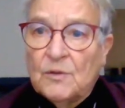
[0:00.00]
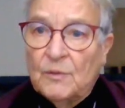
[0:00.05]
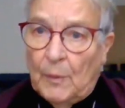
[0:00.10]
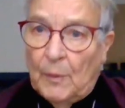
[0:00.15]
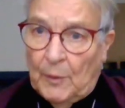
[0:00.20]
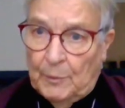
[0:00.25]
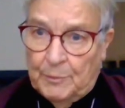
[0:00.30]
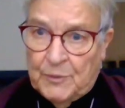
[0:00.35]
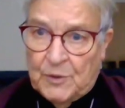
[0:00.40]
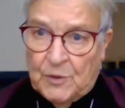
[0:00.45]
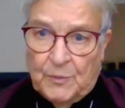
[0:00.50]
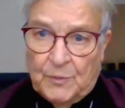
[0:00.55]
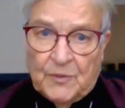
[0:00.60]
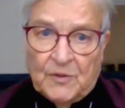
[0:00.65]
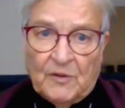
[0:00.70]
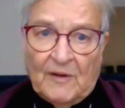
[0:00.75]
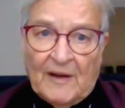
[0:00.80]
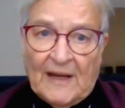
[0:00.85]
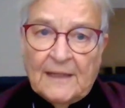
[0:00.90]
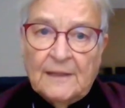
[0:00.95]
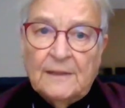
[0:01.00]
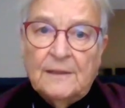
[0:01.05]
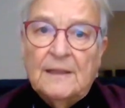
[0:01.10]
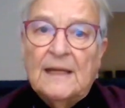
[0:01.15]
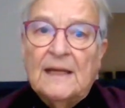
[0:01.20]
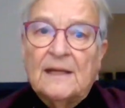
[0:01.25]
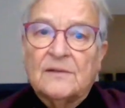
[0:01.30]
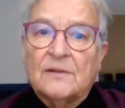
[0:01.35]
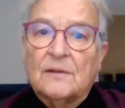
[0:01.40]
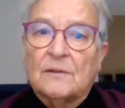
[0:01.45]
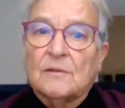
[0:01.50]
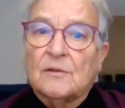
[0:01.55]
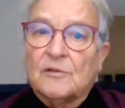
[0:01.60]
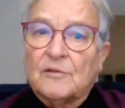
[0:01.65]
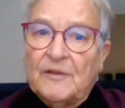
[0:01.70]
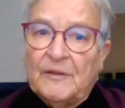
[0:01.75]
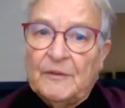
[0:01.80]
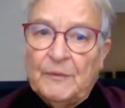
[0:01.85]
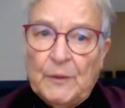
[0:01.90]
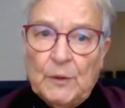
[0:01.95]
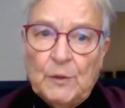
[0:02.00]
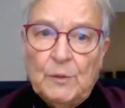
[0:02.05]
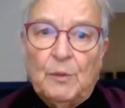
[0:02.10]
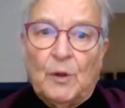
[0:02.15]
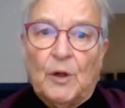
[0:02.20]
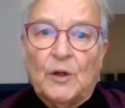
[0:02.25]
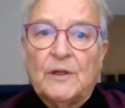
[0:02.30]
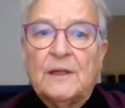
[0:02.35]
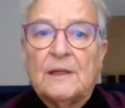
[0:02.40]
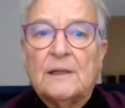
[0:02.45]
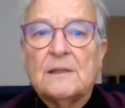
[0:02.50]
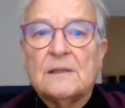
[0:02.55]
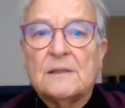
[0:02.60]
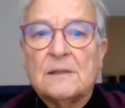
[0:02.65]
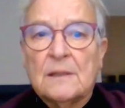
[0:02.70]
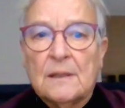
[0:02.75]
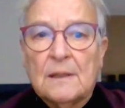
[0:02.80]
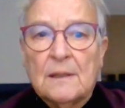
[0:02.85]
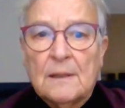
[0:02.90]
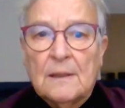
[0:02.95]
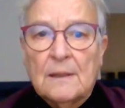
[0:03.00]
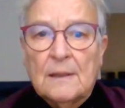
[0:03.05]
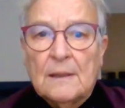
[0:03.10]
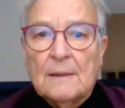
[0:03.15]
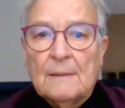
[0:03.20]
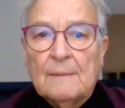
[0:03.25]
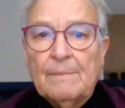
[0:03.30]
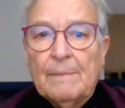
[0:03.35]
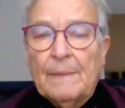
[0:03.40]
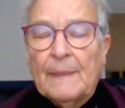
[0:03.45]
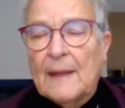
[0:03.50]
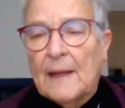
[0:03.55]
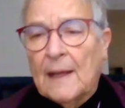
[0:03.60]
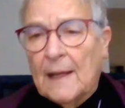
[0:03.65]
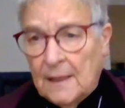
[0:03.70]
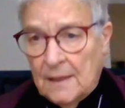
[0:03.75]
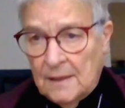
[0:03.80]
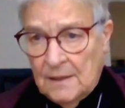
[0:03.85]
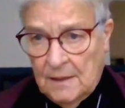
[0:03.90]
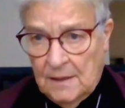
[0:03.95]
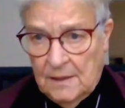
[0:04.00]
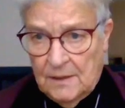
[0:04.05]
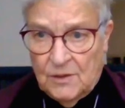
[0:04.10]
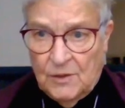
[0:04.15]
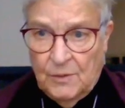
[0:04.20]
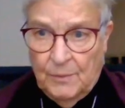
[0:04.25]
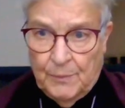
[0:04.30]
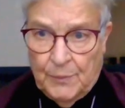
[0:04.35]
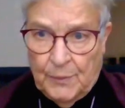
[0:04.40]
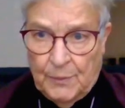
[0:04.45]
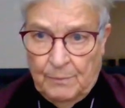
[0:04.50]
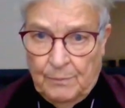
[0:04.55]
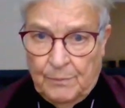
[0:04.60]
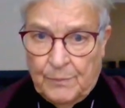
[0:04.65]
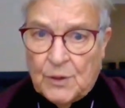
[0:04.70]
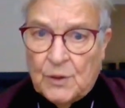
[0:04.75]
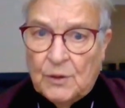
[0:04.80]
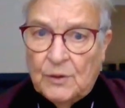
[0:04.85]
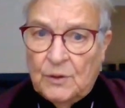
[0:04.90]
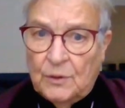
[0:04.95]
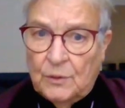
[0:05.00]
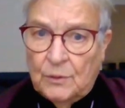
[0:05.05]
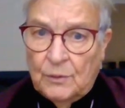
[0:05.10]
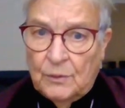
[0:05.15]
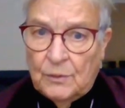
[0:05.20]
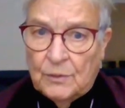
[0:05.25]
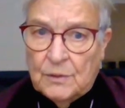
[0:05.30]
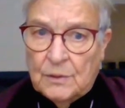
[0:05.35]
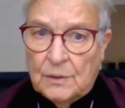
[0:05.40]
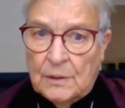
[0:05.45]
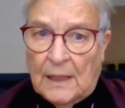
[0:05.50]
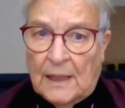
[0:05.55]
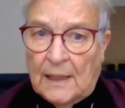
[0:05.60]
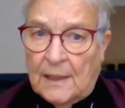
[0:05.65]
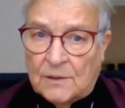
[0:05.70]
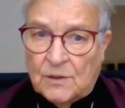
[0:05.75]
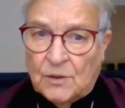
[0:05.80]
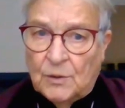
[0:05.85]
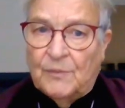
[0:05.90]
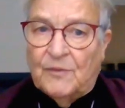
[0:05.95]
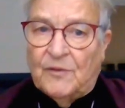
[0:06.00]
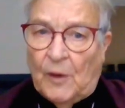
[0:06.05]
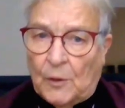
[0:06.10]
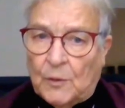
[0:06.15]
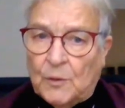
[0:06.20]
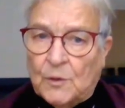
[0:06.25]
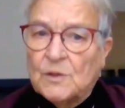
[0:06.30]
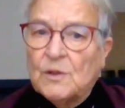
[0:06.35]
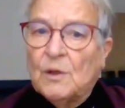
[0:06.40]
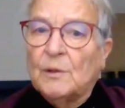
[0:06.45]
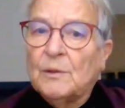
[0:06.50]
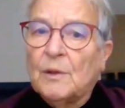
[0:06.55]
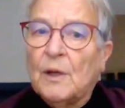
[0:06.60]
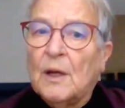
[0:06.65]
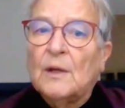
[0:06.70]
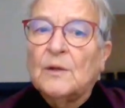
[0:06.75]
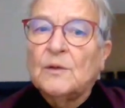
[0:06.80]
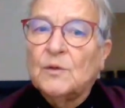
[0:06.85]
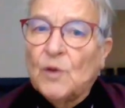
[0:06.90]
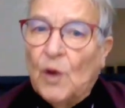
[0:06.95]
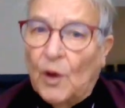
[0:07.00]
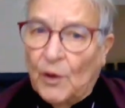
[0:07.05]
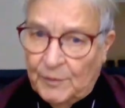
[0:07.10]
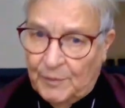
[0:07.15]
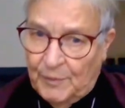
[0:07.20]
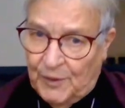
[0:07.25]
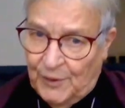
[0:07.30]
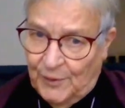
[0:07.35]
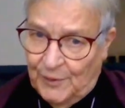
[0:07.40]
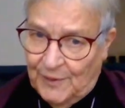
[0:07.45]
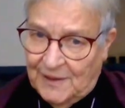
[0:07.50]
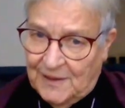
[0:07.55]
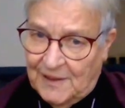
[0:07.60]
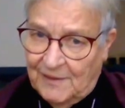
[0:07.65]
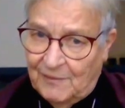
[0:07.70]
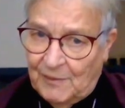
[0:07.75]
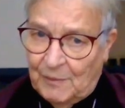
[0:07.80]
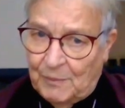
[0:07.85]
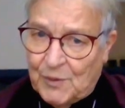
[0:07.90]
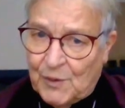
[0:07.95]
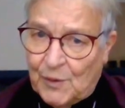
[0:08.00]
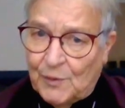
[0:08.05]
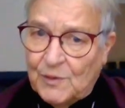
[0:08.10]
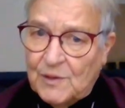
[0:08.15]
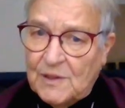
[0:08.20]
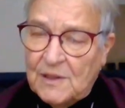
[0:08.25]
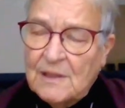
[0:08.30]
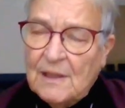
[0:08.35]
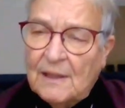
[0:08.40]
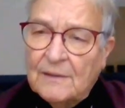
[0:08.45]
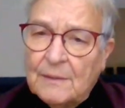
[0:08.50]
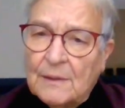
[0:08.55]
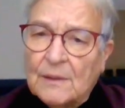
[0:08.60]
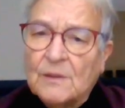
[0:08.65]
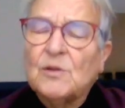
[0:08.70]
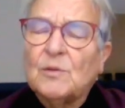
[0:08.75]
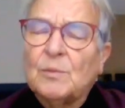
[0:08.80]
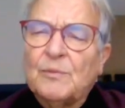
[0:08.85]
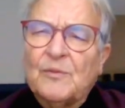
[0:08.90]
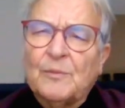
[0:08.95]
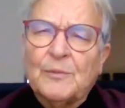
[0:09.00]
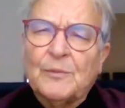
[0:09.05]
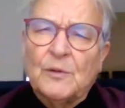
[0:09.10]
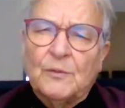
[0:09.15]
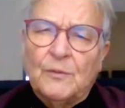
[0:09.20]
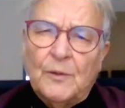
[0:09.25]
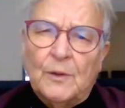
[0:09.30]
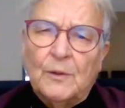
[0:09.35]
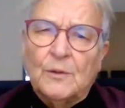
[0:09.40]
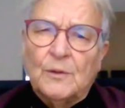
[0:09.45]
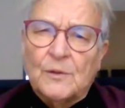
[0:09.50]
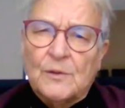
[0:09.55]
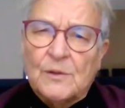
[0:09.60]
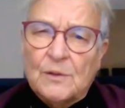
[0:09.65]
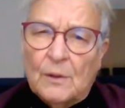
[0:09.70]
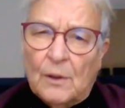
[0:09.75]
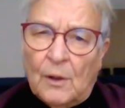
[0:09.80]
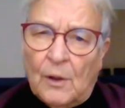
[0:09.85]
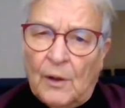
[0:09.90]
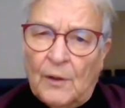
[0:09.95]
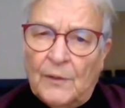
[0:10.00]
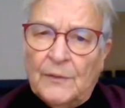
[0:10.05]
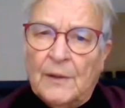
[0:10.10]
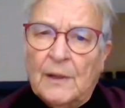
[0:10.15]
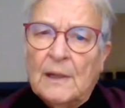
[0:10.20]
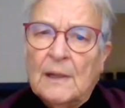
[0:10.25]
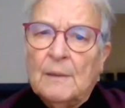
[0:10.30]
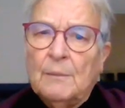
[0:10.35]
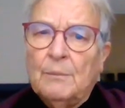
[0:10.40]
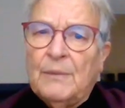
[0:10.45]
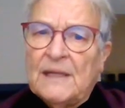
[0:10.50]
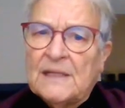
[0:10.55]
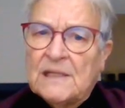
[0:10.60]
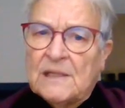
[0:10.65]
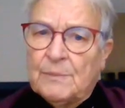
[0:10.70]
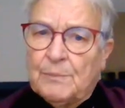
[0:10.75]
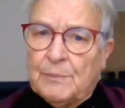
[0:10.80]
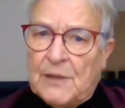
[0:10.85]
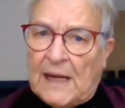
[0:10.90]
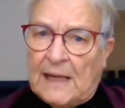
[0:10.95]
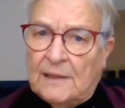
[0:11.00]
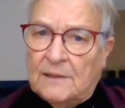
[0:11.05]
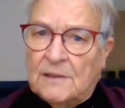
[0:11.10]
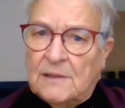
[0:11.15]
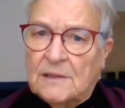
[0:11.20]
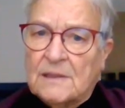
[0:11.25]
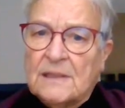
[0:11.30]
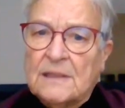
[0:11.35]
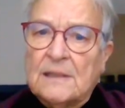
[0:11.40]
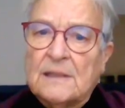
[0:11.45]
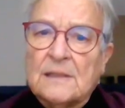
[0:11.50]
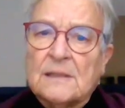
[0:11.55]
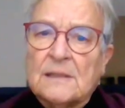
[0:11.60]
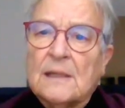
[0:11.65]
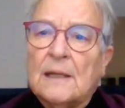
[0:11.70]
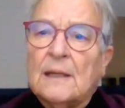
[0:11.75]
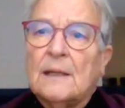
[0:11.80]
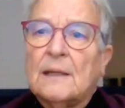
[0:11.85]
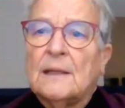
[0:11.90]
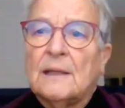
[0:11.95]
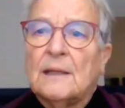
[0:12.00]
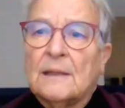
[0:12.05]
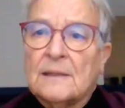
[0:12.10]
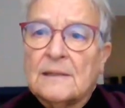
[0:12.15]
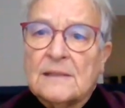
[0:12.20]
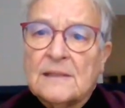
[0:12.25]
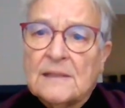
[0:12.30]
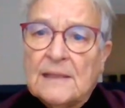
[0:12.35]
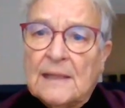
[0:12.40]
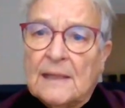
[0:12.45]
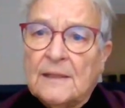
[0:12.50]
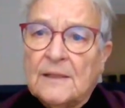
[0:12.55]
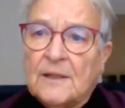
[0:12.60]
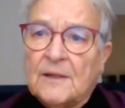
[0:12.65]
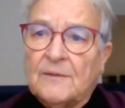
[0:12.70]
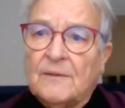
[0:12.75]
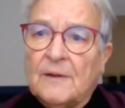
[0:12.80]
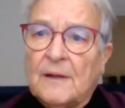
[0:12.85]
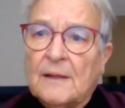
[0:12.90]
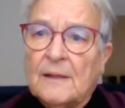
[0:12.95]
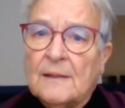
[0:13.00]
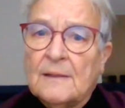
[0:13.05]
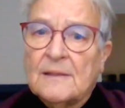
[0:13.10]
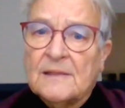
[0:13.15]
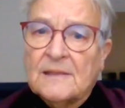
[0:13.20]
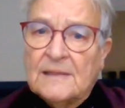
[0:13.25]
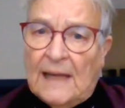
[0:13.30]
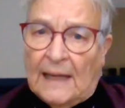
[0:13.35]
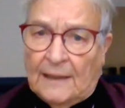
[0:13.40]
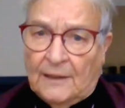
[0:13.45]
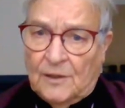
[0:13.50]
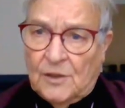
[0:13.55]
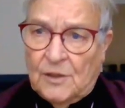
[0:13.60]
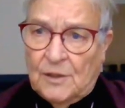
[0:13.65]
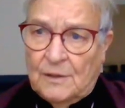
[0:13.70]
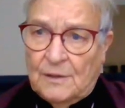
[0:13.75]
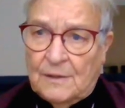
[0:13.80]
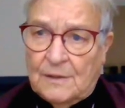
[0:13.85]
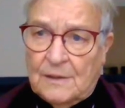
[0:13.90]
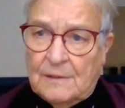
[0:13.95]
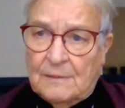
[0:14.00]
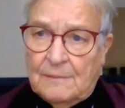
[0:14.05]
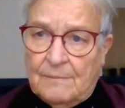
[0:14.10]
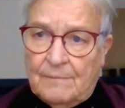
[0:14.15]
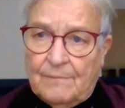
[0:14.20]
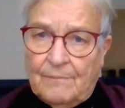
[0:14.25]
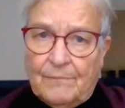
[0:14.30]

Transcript: to provide ethical review bodies, and to focus on non-punitive approaches, to focus on best practices instead of sanctions.